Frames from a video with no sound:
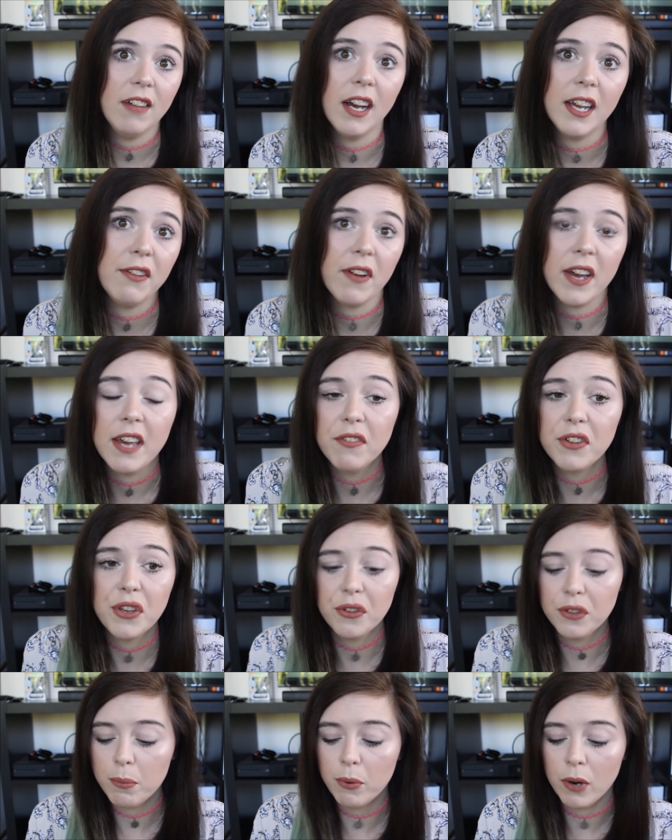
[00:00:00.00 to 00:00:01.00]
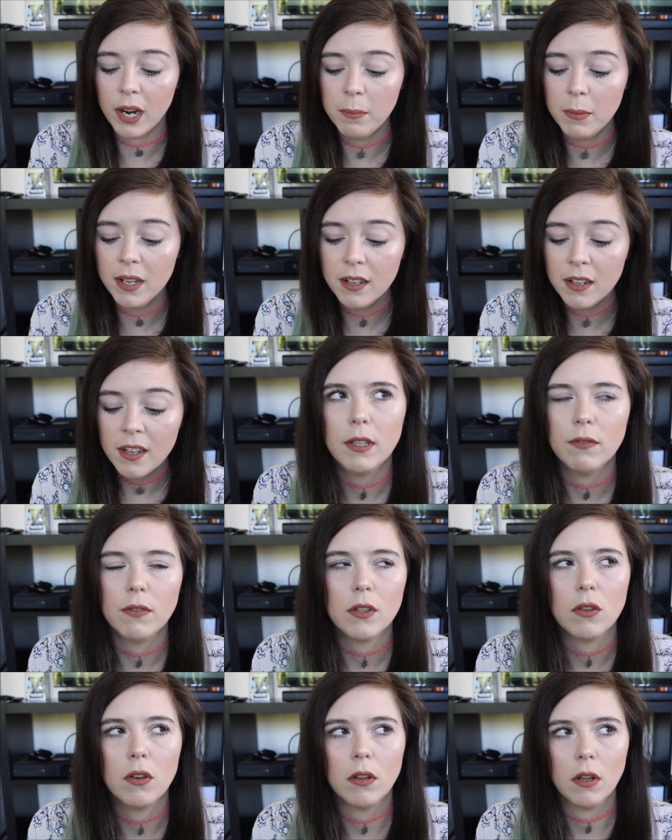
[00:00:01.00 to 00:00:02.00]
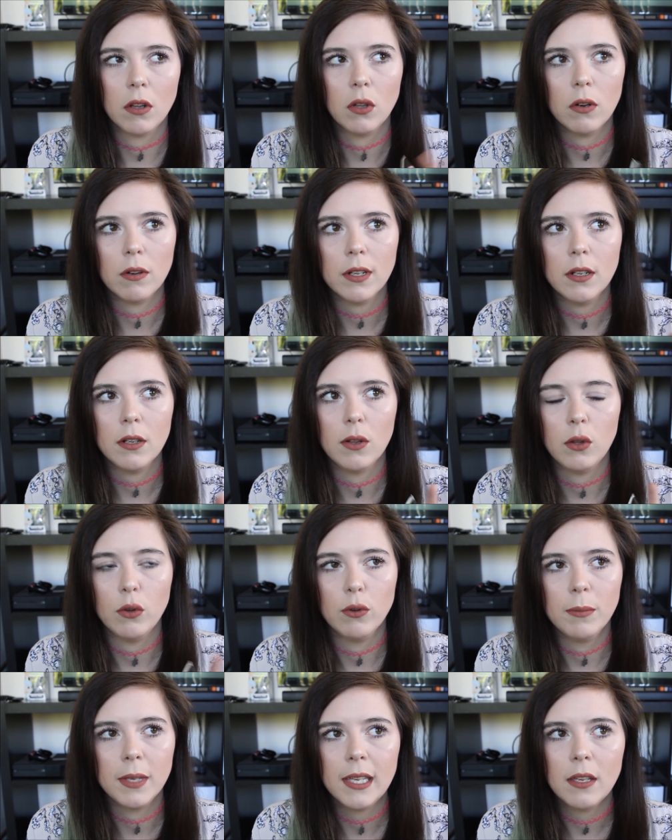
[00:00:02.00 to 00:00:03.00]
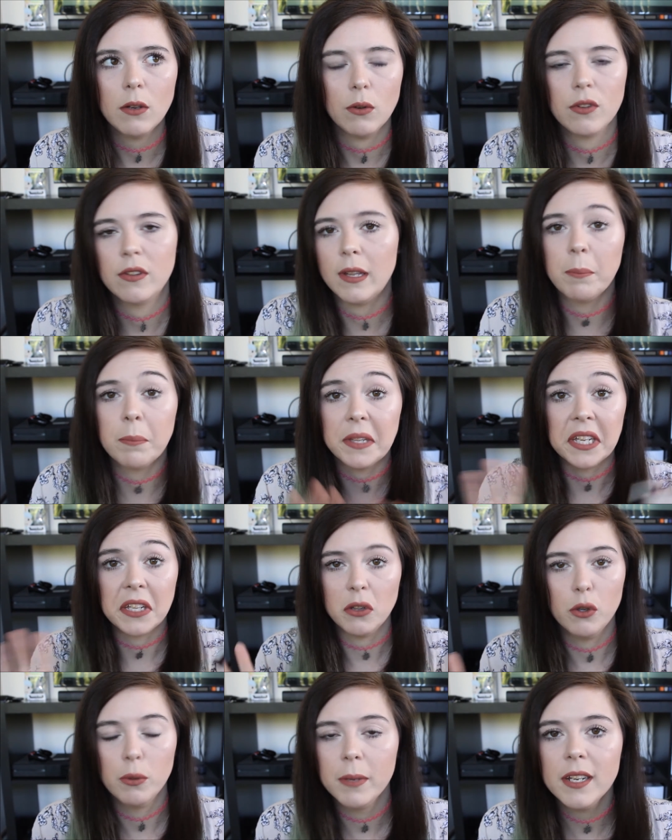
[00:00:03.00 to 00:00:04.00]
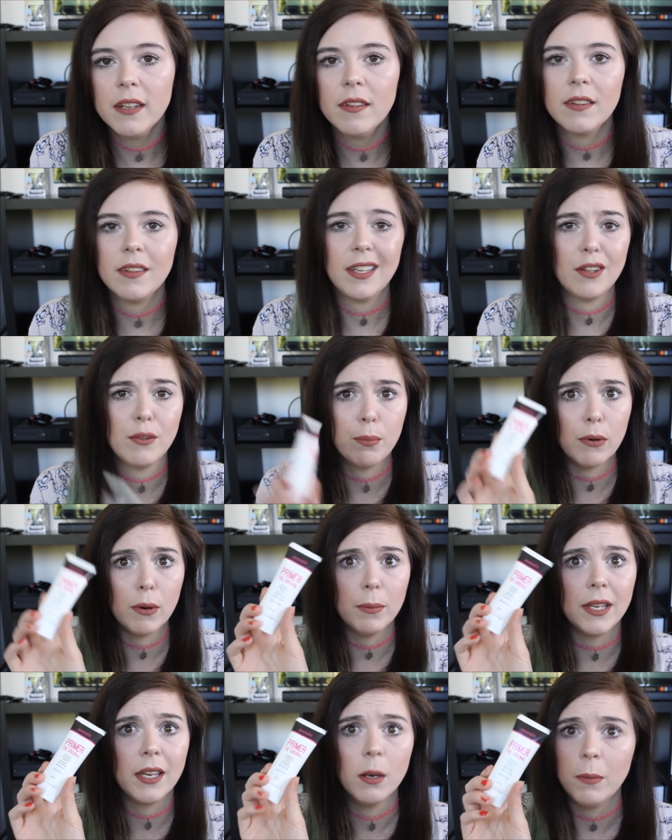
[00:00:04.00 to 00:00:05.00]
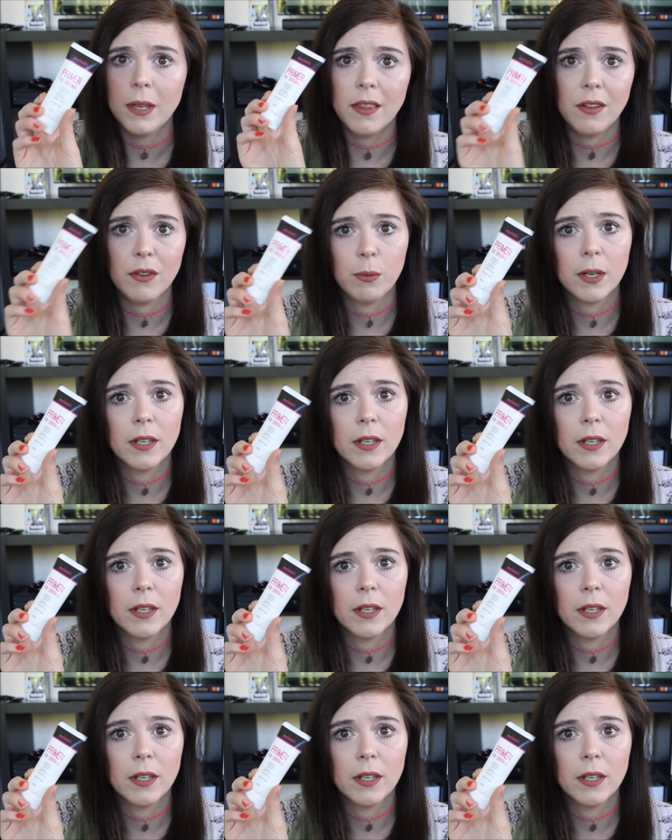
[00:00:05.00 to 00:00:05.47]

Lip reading: If I ever use a primer, if it's not the L'Oreal Lumi or something luminous, it's probably going to be this